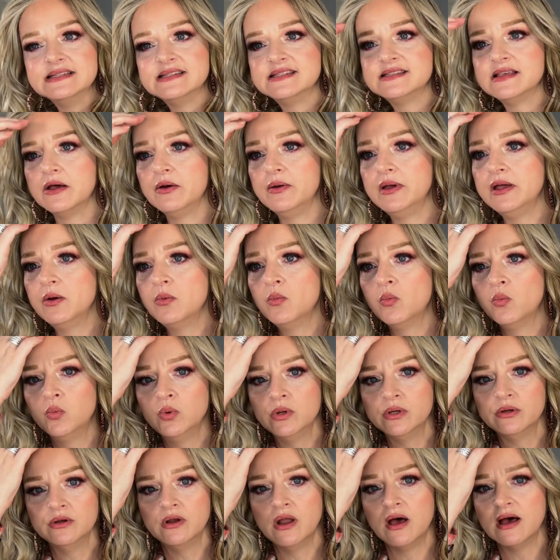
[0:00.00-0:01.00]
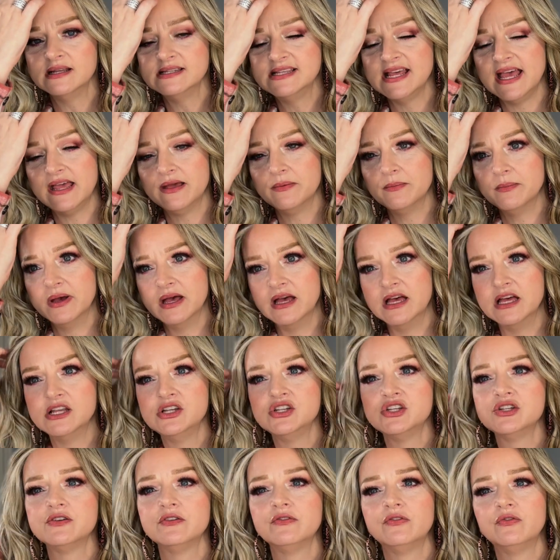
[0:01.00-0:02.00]
so it will not take
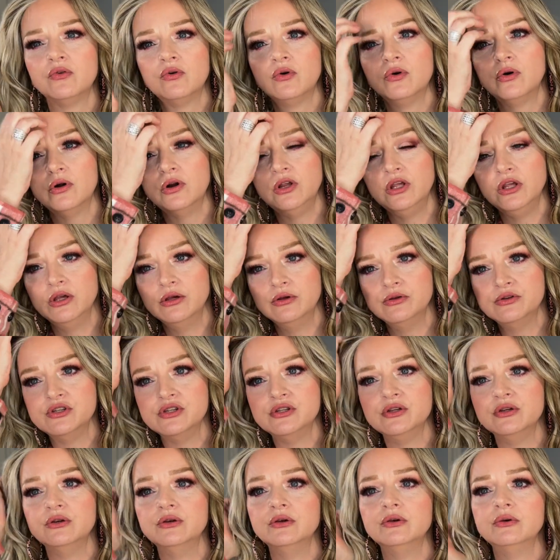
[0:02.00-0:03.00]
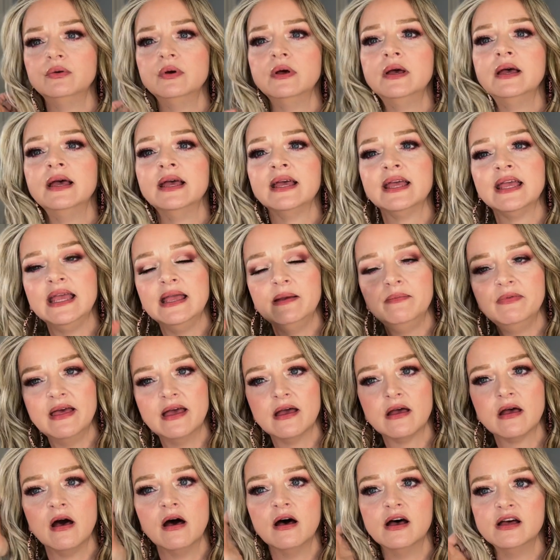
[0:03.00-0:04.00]
much for you to keep
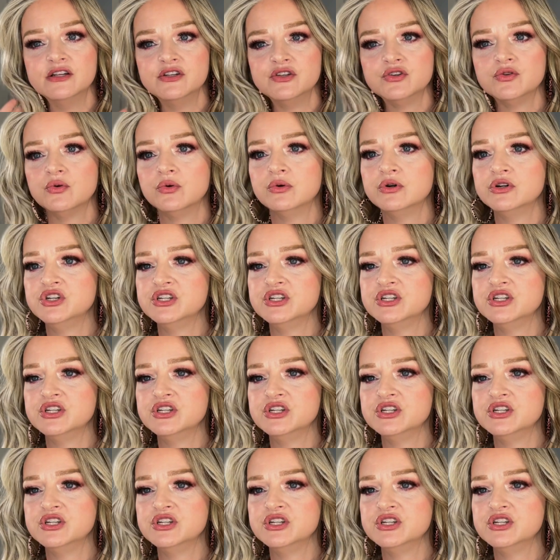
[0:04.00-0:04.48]
that contour.